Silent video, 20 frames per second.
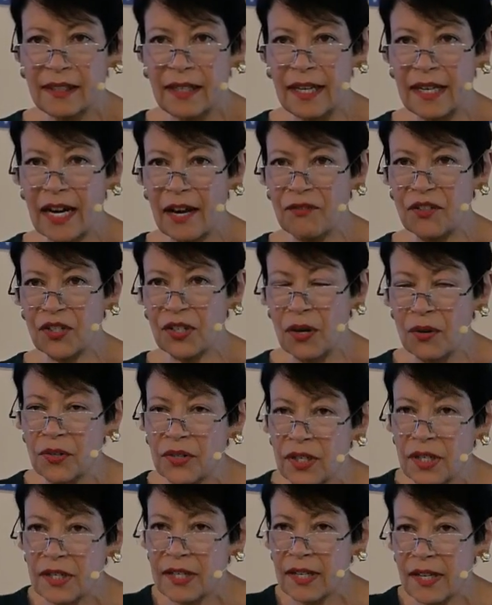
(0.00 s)
And I've
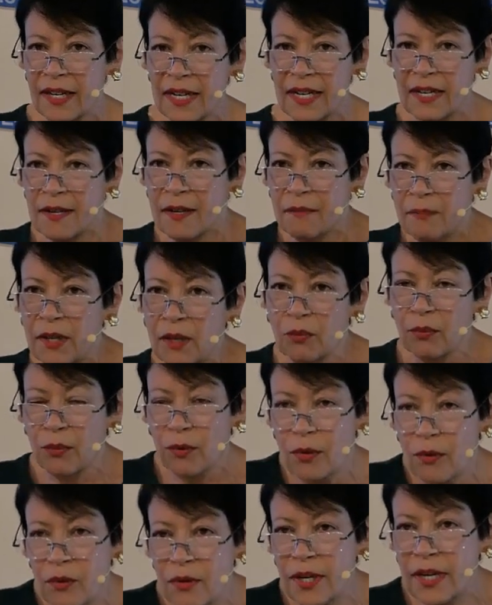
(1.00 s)
chosen to be
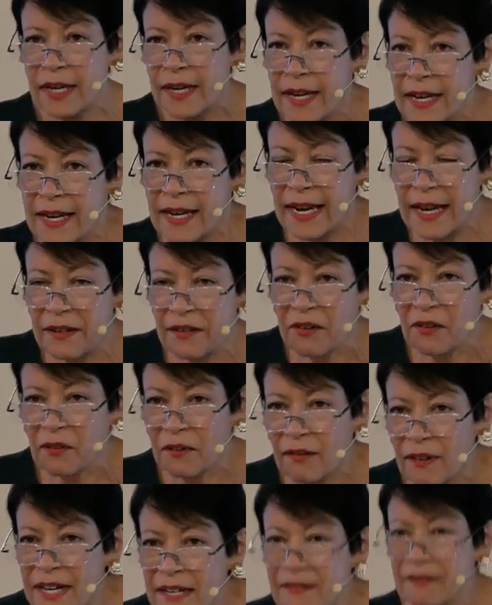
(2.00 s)
rooted and
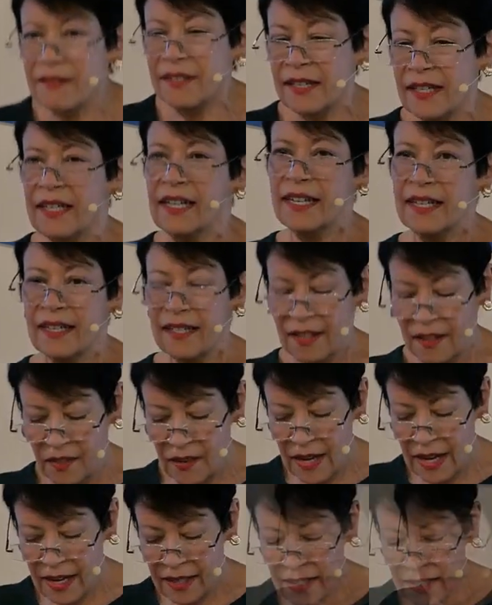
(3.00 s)
grounded
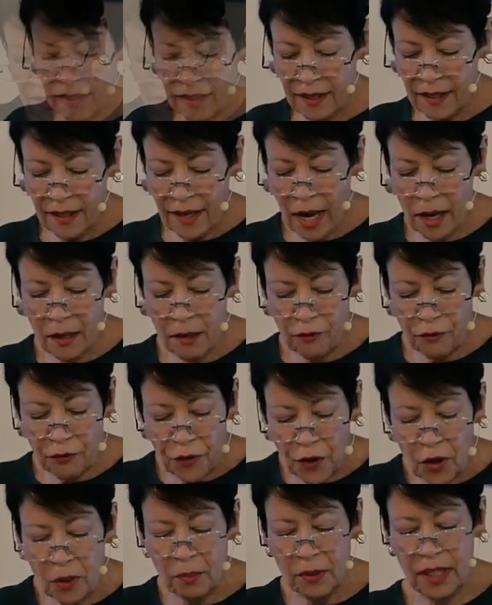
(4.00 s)
in that,
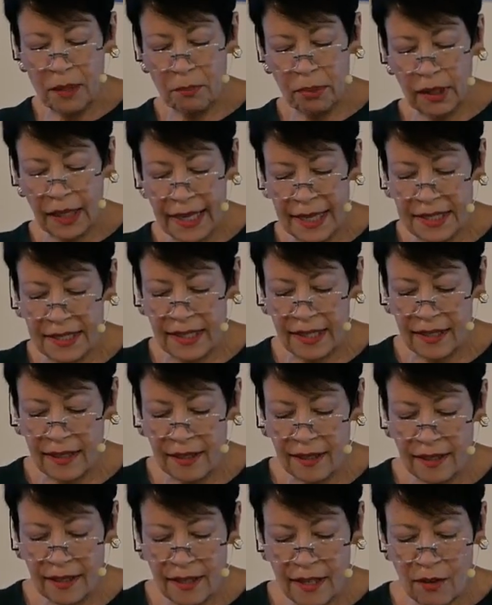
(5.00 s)
firmly planted,
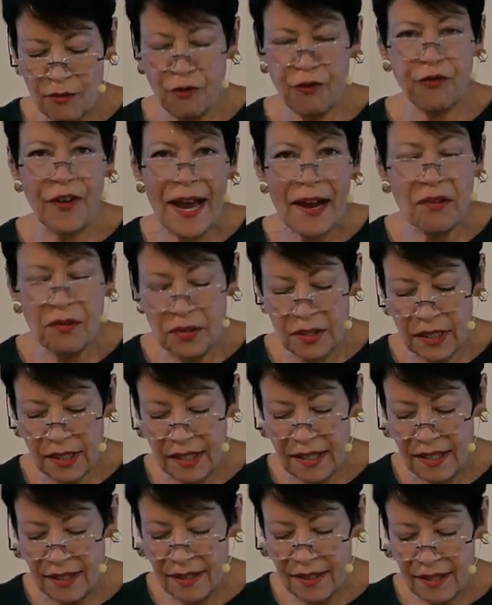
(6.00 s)

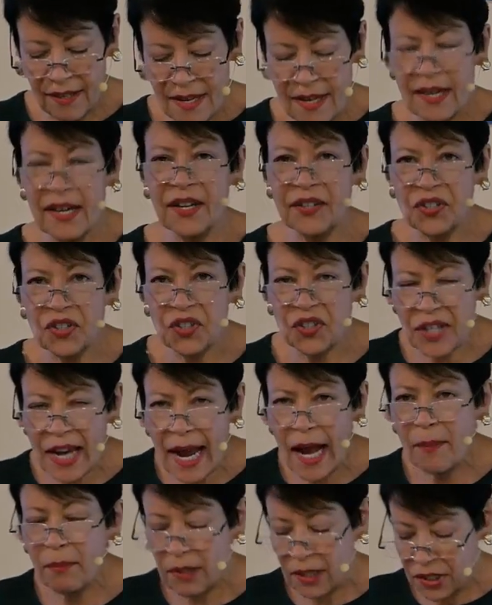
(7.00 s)
founded,
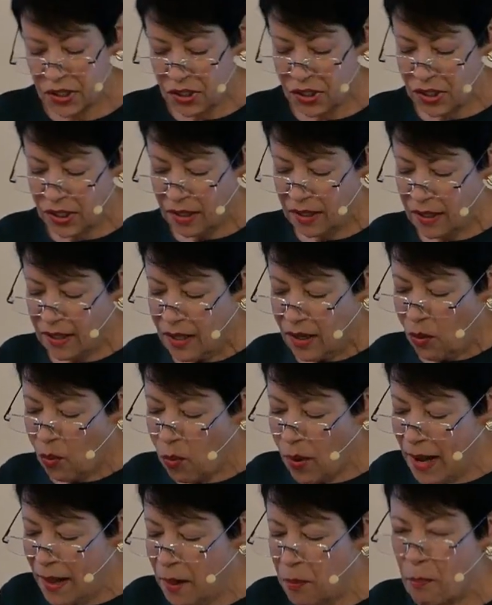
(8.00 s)
established,
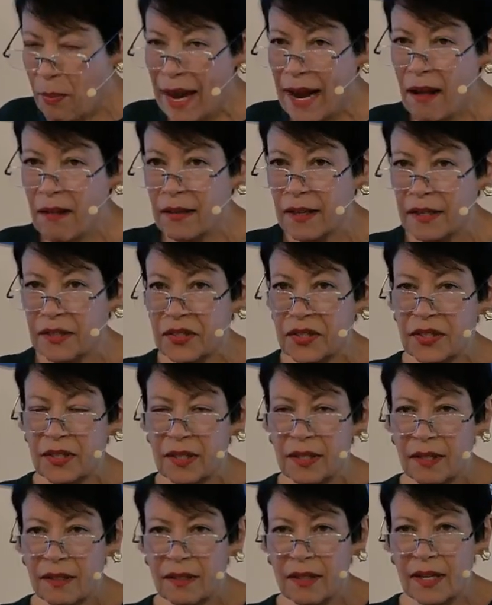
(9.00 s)

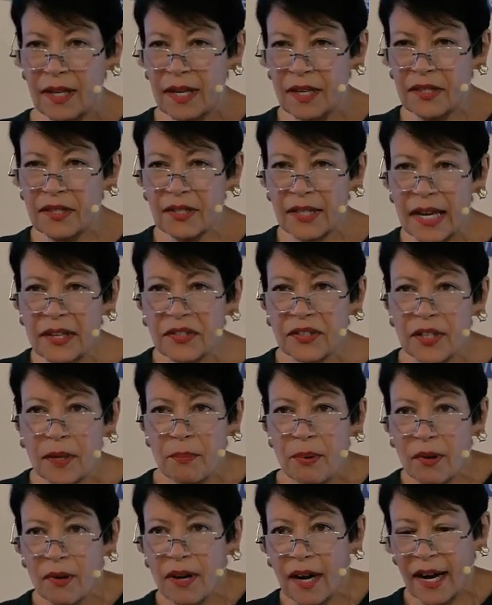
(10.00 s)
well-balanced,
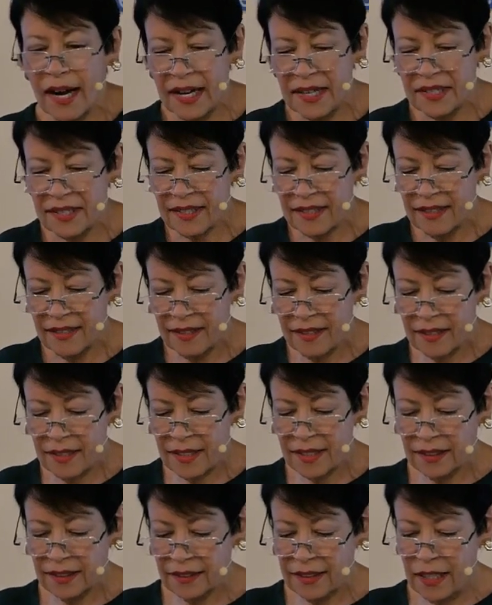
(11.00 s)
sensible guys.
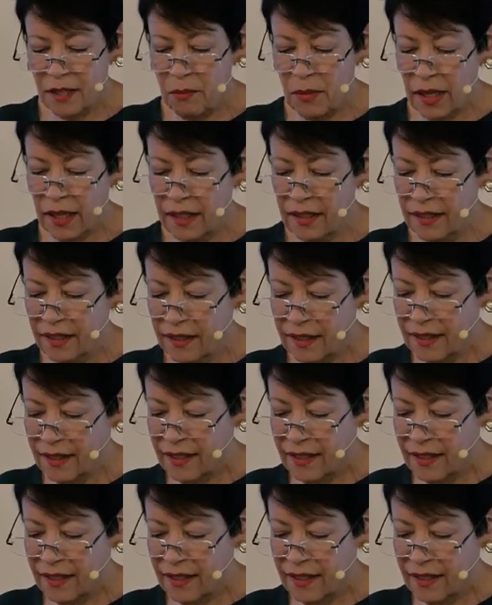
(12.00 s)
Amen?